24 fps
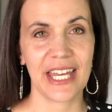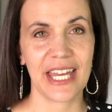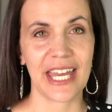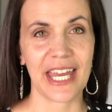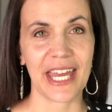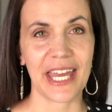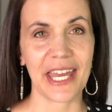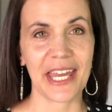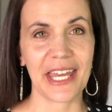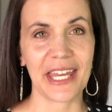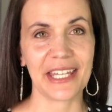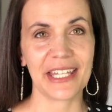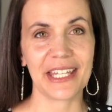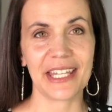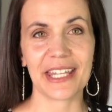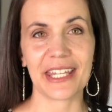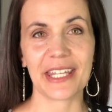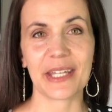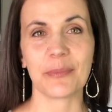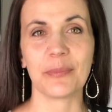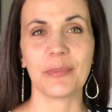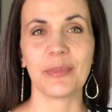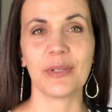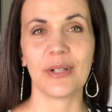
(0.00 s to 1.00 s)
and the
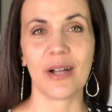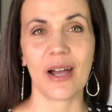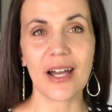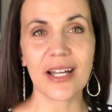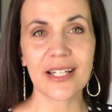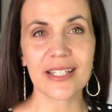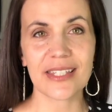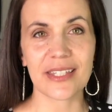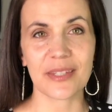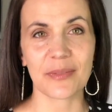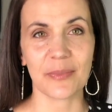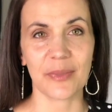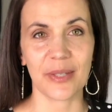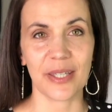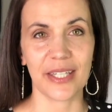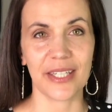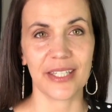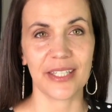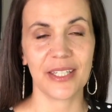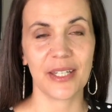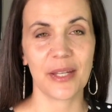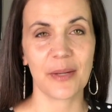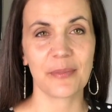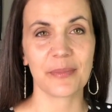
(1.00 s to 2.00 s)

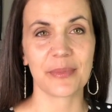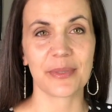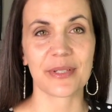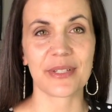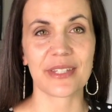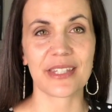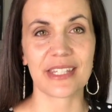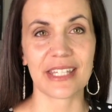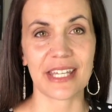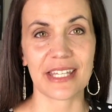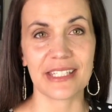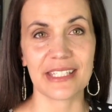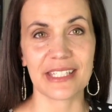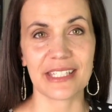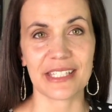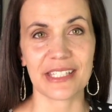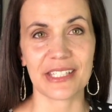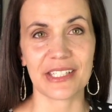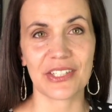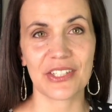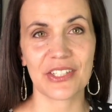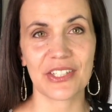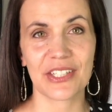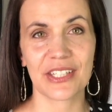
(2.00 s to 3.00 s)
approximate
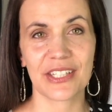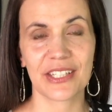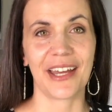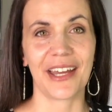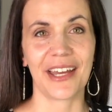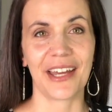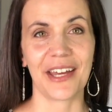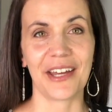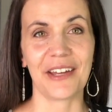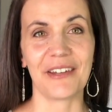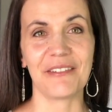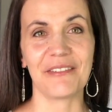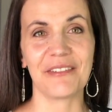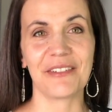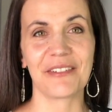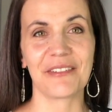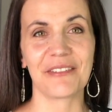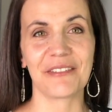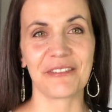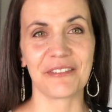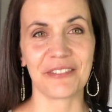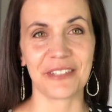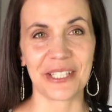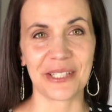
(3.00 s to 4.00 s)
percentage
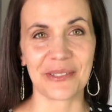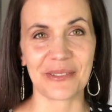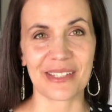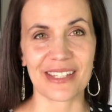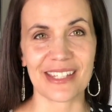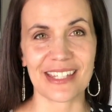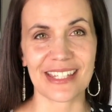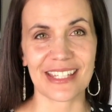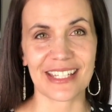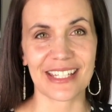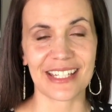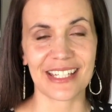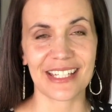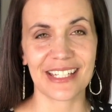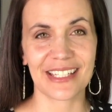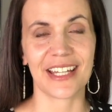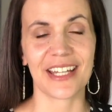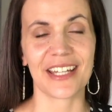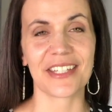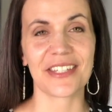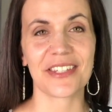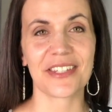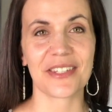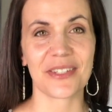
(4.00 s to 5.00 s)
of frequency
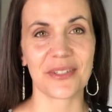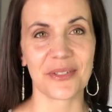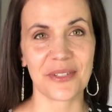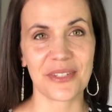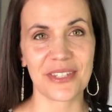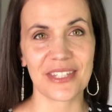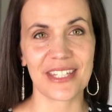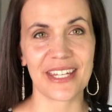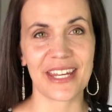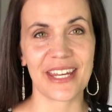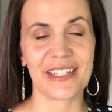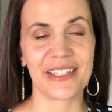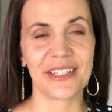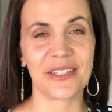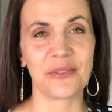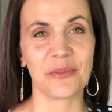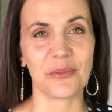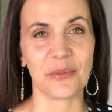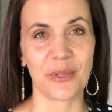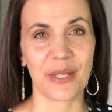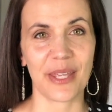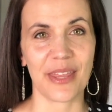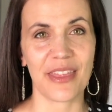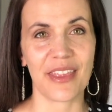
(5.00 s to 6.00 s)
associated
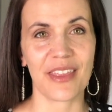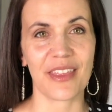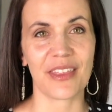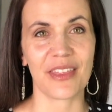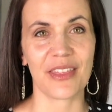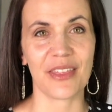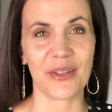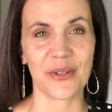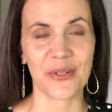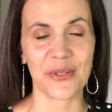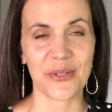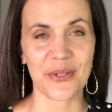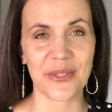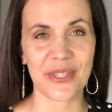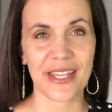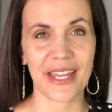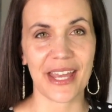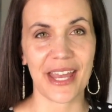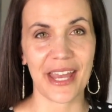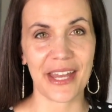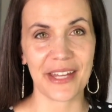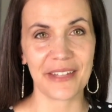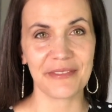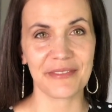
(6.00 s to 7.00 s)
with those
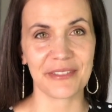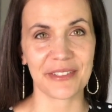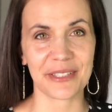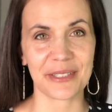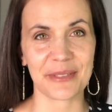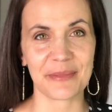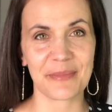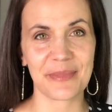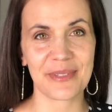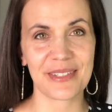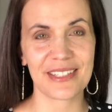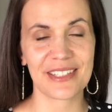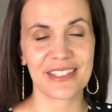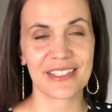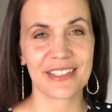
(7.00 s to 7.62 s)
adverbs.